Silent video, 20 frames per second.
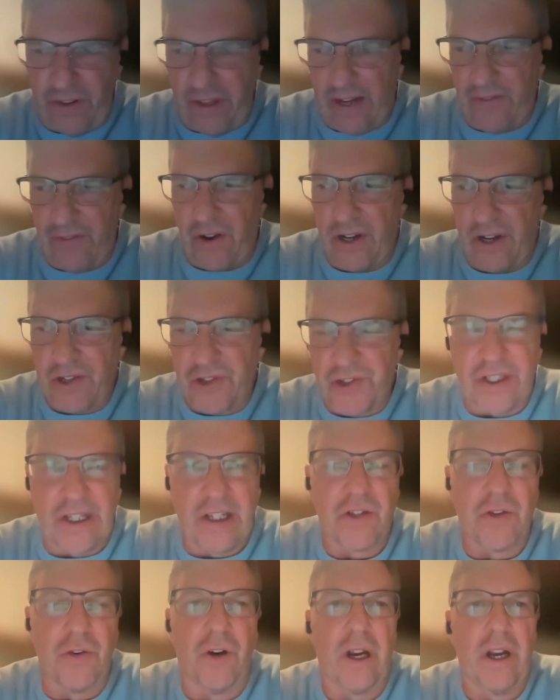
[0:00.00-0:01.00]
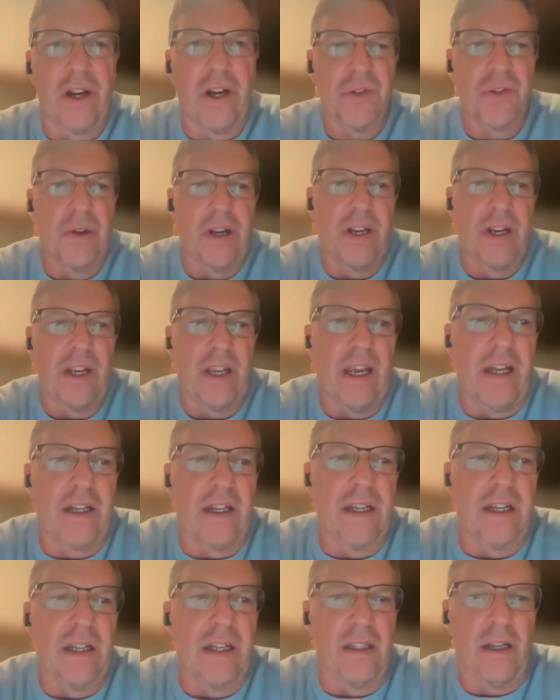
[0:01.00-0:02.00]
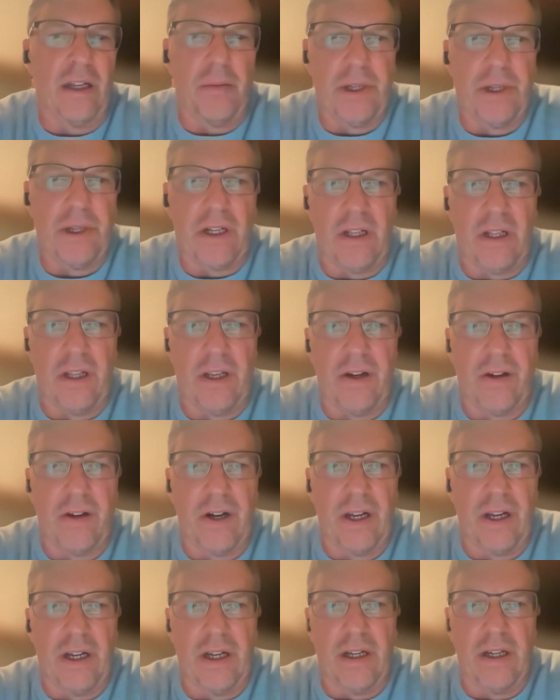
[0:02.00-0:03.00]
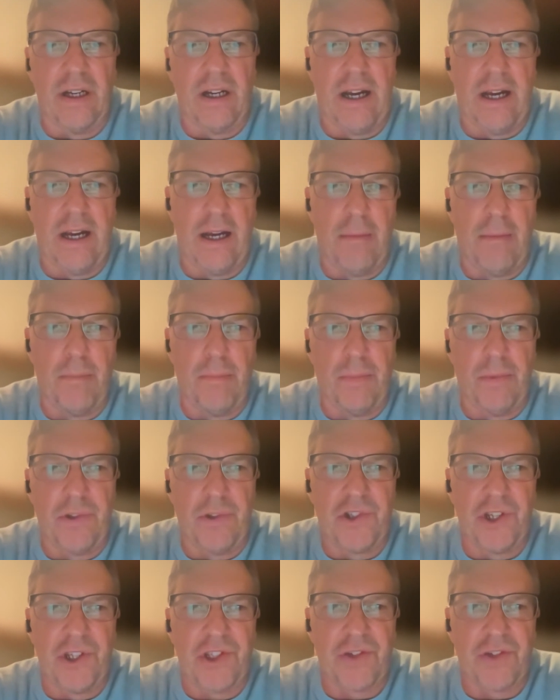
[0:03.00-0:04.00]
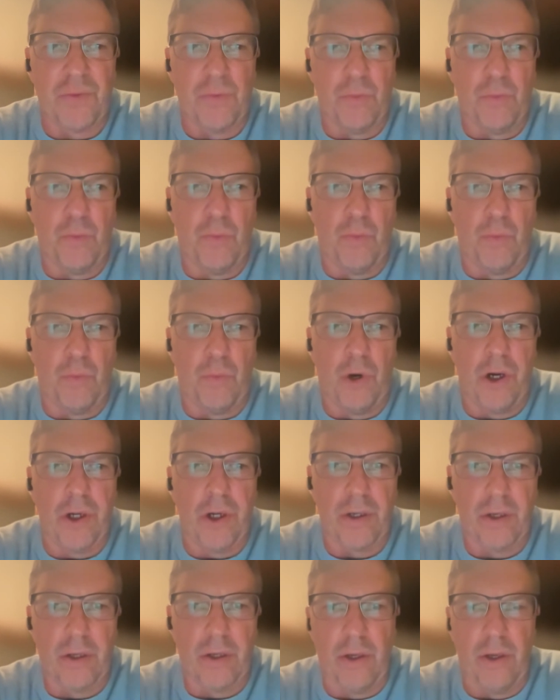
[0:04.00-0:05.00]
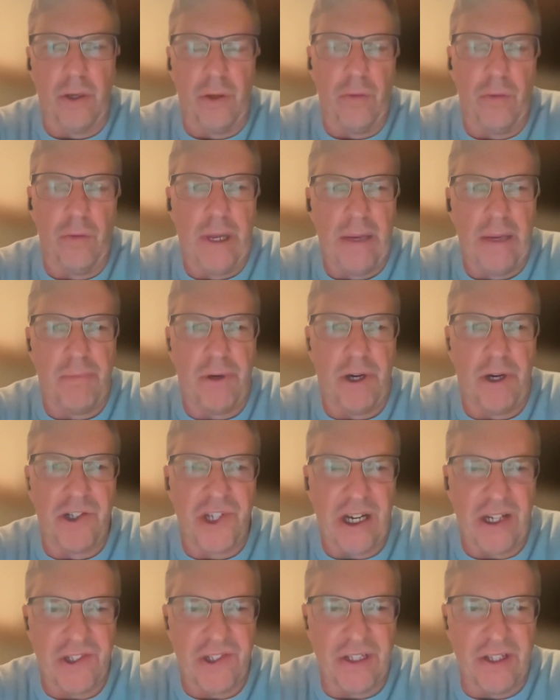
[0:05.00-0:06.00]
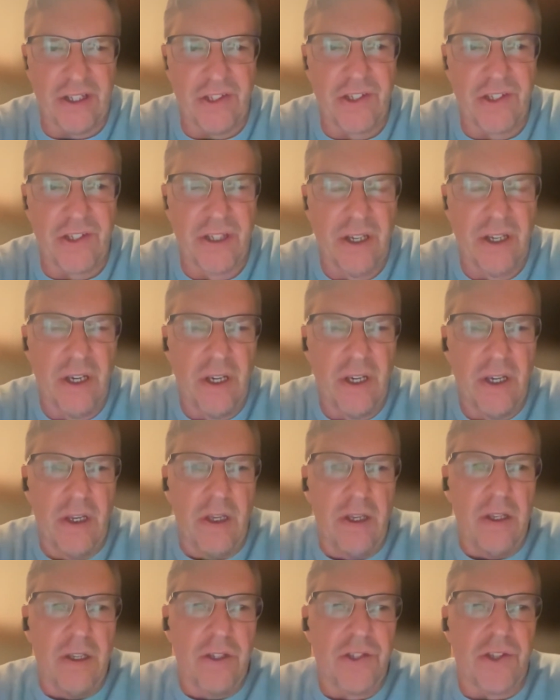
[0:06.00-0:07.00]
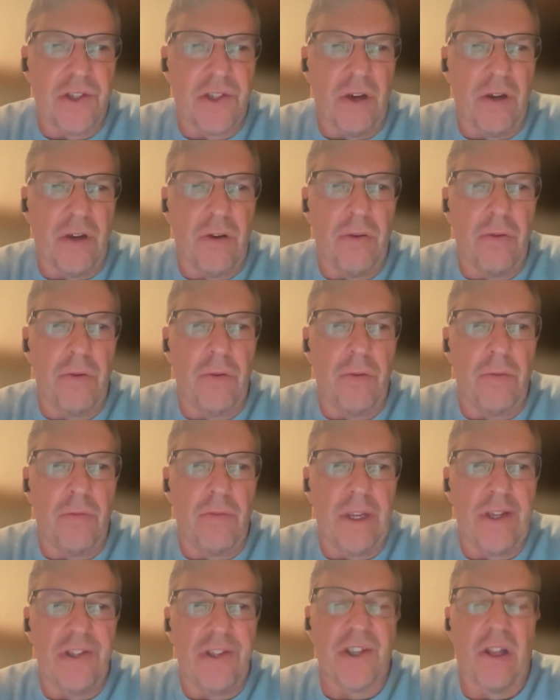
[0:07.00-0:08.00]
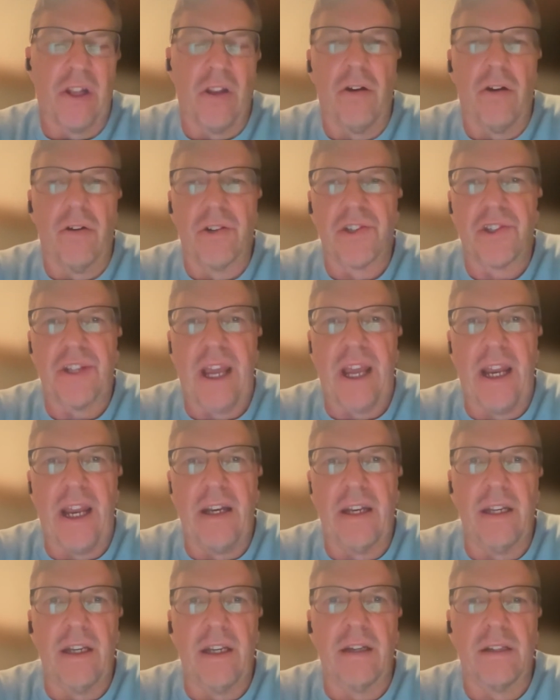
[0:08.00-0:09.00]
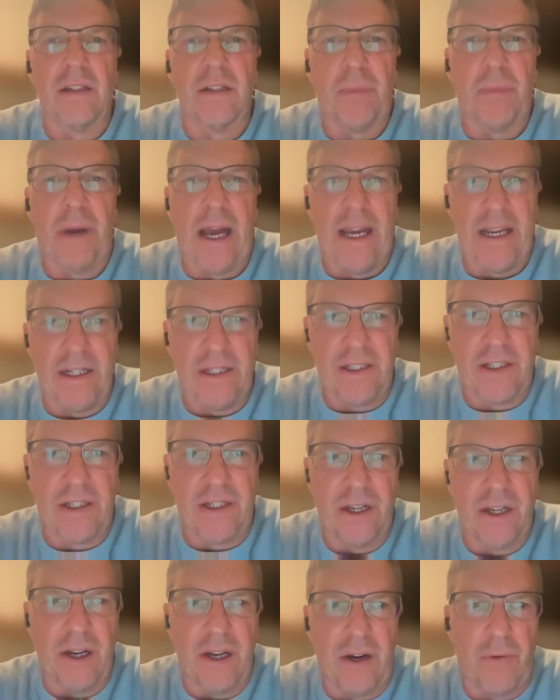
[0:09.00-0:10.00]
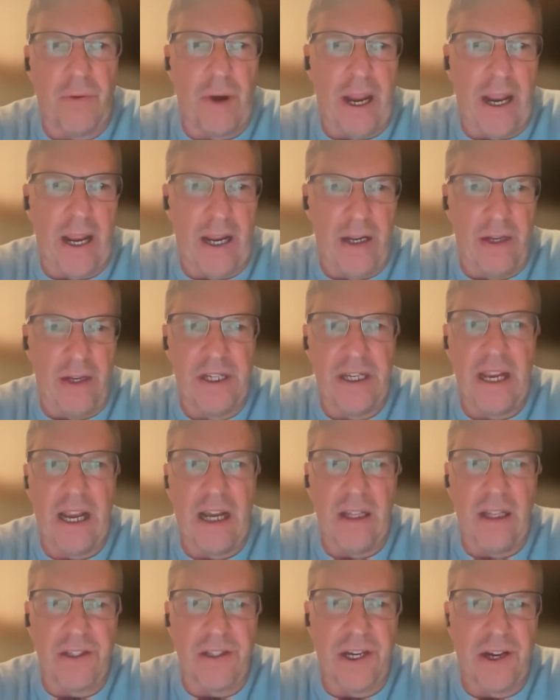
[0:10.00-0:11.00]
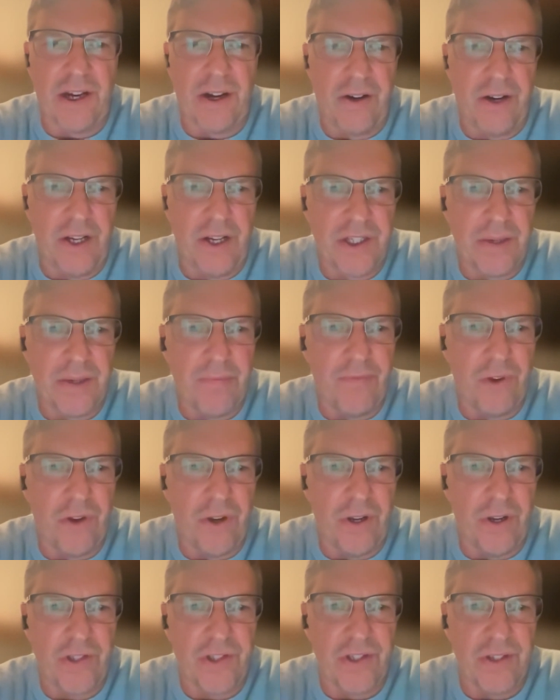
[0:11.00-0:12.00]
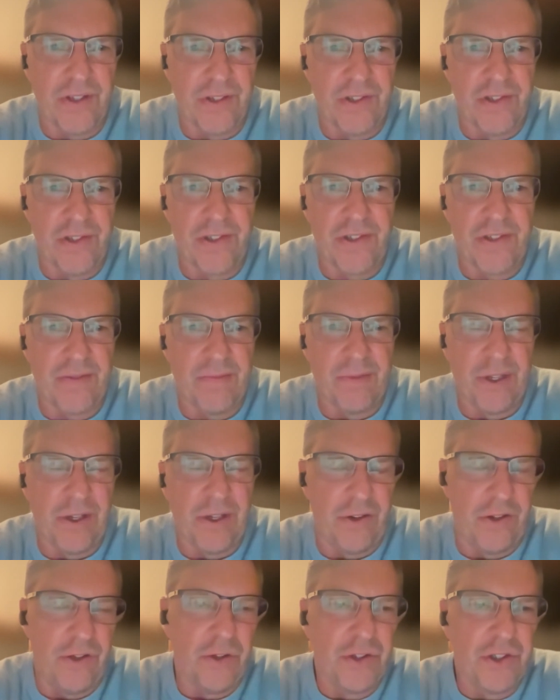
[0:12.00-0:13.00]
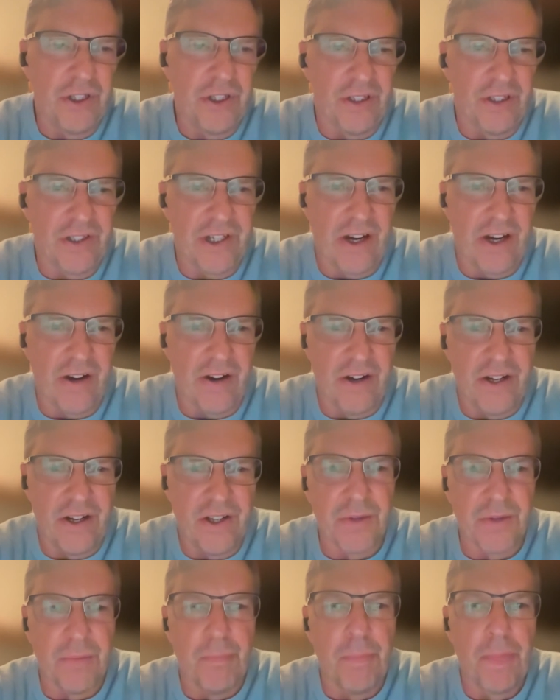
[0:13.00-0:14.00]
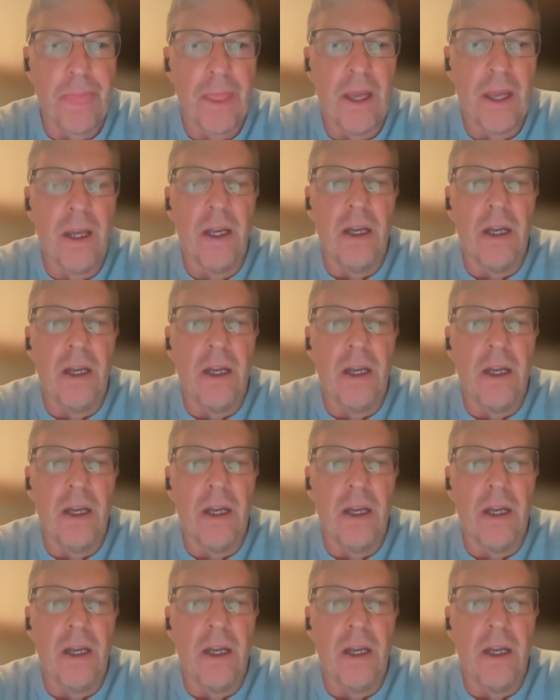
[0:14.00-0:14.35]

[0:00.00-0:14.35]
for that very interesting talk. I just wanted to get a little bit clearer just what you meant by justice. So there's a long-standing debate around egalitarianism versus utilitarianism,